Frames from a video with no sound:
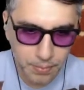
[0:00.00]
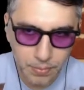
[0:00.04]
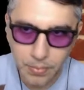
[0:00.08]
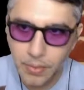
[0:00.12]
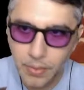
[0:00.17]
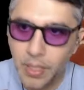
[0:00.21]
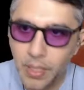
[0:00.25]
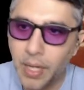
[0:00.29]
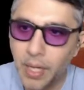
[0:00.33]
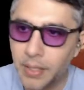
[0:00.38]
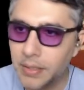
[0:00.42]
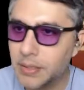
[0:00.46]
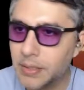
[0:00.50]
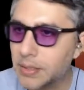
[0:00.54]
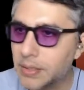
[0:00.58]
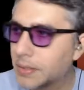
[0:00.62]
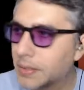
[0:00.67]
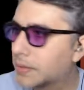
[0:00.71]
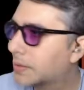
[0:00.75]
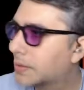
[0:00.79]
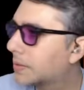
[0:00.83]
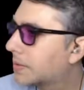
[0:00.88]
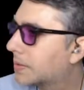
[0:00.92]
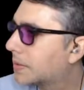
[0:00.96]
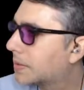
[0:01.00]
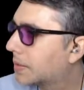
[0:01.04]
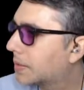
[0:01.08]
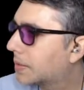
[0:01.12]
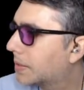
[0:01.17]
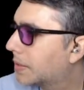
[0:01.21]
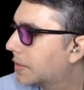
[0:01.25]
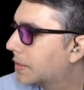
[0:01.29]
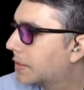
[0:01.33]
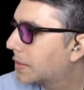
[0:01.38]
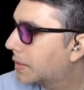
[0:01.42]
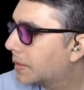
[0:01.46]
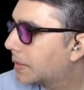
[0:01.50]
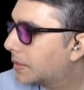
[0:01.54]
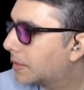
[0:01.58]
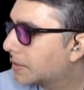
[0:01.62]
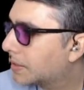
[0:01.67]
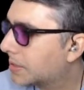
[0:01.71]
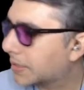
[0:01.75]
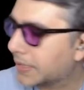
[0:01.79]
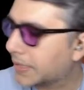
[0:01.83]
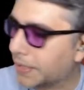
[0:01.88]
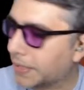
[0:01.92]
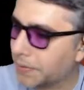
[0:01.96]
I'll
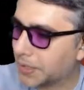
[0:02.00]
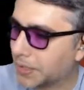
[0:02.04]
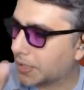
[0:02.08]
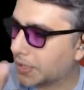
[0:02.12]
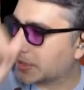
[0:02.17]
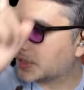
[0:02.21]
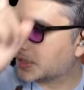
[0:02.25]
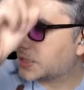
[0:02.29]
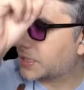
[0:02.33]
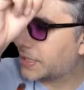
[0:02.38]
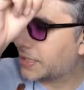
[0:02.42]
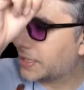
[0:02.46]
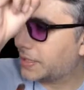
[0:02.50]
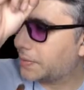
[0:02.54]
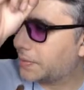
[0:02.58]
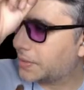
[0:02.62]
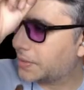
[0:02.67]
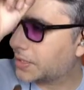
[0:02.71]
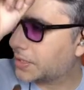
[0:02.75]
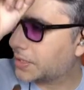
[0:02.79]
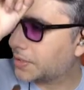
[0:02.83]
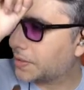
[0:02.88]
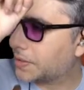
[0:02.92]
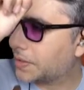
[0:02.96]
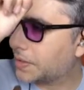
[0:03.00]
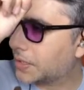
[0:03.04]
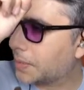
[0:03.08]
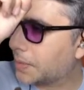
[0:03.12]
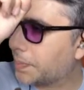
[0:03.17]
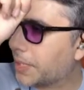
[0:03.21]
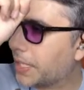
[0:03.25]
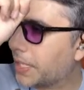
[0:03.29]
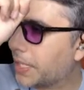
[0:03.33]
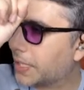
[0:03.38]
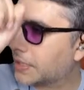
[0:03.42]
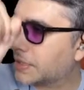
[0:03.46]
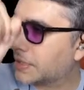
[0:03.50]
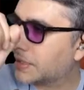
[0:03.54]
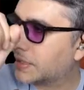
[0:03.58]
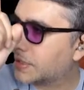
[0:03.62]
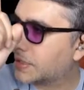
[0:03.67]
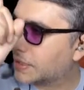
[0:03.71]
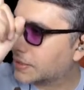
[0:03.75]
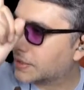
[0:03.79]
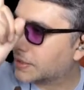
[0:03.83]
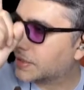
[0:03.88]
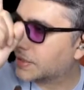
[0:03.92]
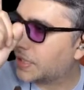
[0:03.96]
just like what the box
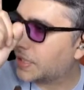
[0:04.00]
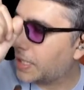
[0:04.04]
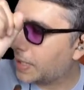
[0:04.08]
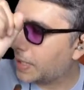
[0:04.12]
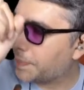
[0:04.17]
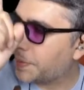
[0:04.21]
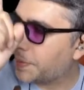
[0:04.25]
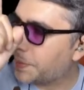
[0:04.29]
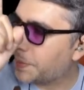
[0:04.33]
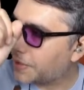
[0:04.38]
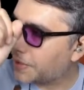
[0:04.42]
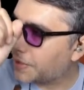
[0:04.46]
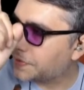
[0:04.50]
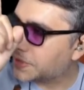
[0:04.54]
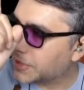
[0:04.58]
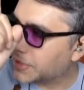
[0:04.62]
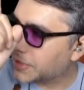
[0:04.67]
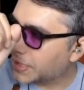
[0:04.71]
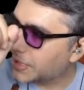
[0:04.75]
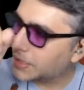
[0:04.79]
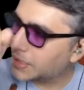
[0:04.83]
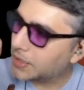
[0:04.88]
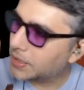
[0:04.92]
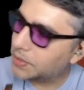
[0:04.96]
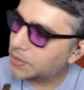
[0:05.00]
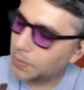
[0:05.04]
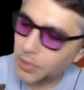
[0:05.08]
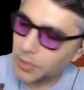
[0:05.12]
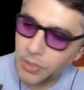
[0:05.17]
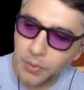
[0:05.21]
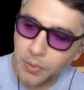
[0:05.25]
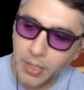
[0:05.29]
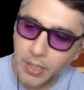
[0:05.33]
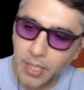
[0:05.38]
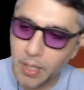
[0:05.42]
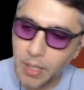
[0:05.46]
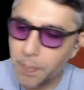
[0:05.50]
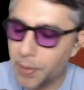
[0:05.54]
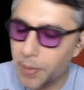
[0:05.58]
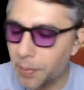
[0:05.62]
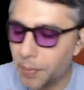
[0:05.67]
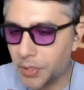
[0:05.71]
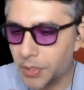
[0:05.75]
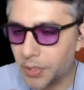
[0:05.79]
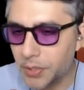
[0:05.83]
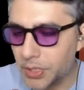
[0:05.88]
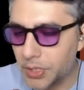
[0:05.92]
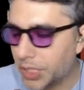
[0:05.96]
up above says, we're doing a
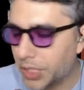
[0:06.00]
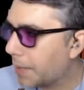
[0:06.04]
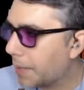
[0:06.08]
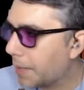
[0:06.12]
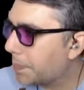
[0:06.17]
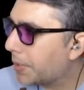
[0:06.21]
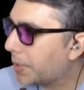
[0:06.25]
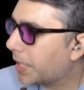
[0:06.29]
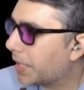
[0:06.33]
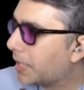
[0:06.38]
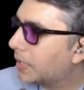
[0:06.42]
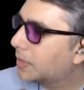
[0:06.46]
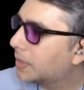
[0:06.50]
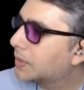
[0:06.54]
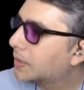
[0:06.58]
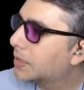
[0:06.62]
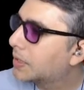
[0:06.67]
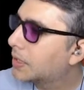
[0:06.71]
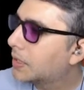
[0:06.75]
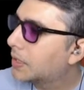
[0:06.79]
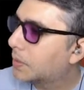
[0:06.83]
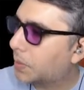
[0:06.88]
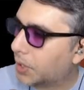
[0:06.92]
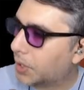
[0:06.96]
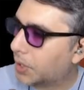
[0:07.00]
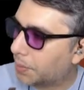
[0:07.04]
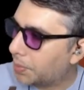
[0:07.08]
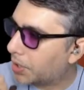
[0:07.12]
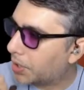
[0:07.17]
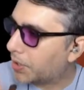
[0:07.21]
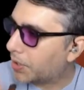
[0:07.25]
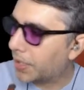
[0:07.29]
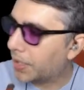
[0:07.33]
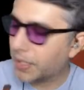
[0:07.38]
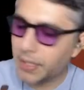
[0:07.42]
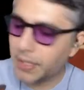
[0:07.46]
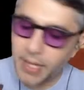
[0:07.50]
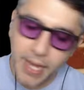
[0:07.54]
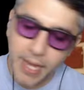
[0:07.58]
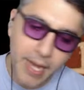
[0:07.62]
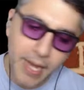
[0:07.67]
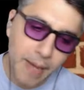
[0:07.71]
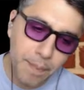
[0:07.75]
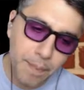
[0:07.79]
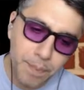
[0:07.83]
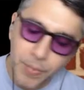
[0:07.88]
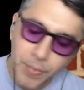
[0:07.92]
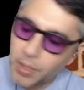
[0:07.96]
Pomodoro chatbot. We're going to be creating the
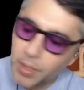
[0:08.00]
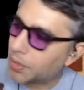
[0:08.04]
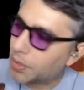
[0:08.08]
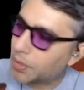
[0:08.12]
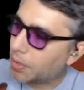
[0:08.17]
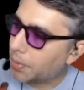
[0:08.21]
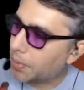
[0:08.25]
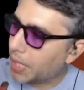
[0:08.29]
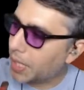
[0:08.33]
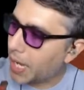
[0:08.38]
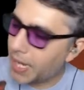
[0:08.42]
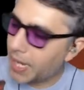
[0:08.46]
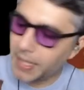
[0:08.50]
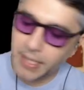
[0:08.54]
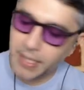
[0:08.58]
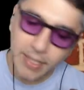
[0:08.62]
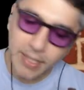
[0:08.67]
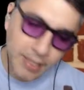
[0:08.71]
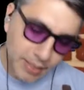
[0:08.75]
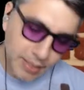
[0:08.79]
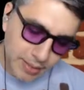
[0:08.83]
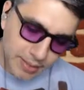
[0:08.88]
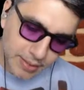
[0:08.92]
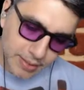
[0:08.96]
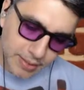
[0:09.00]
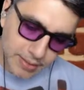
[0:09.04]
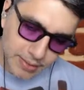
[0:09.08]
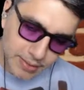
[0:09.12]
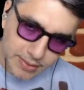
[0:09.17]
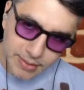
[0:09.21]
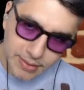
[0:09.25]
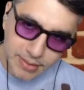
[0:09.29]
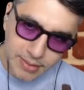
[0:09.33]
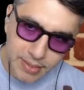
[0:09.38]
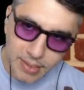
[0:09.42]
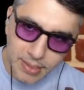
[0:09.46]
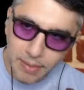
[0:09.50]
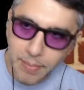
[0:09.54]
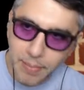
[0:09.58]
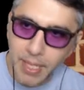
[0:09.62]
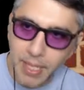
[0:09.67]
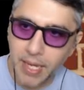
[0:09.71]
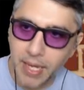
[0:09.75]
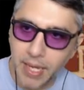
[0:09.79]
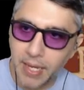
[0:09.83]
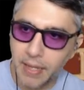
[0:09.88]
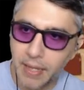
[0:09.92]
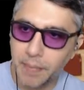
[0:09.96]
app. We're going to be adding
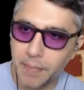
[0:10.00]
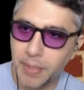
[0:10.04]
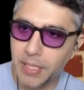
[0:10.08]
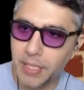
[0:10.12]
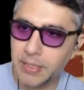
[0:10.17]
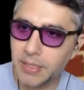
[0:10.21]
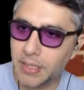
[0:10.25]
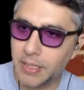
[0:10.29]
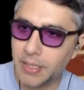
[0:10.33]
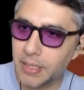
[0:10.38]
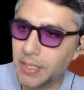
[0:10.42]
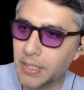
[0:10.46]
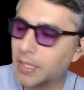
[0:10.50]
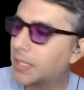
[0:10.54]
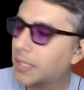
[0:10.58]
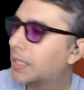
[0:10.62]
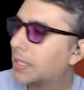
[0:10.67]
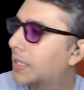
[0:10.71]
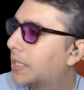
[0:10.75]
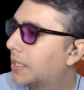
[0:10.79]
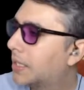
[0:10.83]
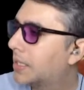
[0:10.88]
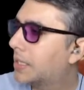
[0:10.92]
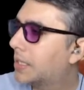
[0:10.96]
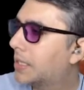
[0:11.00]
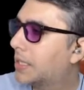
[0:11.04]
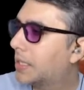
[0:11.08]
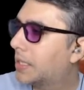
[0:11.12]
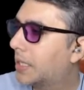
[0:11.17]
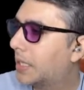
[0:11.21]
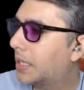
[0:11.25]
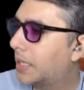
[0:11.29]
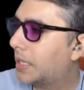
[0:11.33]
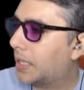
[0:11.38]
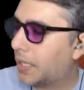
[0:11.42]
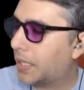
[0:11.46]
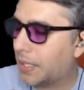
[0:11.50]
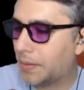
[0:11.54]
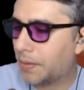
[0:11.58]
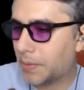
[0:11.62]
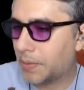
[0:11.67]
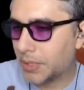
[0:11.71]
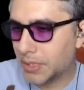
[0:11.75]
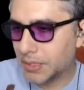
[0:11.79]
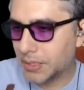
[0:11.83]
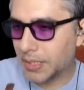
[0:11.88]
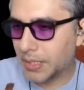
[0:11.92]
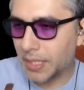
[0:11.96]
TMI basically,
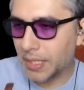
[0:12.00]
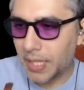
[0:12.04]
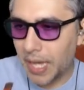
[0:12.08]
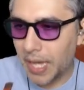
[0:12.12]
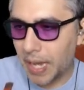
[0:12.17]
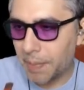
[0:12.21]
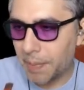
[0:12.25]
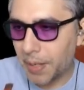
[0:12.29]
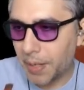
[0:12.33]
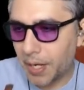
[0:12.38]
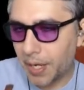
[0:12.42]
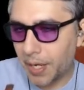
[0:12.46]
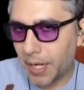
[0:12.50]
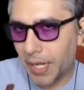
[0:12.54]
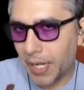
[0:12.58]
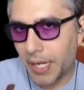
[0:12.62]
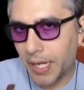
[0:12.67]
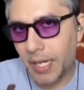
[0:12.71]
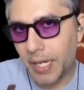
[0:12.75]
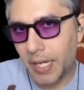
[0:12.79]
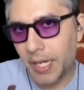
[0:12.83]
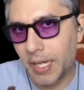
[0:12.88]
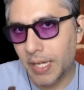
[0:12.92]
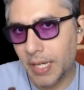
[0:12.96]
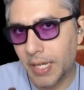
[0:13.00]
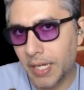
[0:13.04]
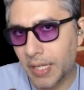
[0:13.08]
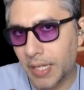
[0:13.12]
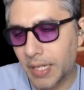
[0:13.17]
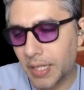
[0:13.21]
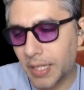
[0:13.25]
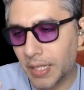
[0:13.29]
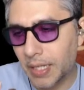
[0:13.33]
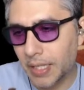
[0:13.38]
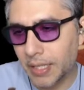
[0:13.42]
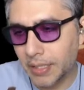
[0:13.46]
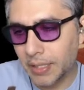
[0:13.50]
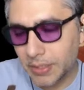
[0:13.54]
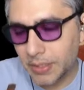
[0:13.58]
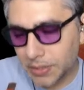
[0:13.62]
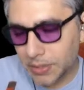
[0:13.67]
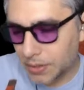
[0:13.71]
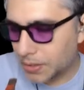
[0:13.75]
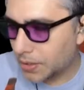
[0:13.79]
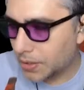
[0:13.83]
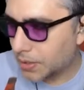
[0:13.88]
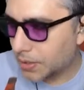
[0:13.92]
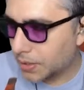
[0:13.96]
which is a library in Elixir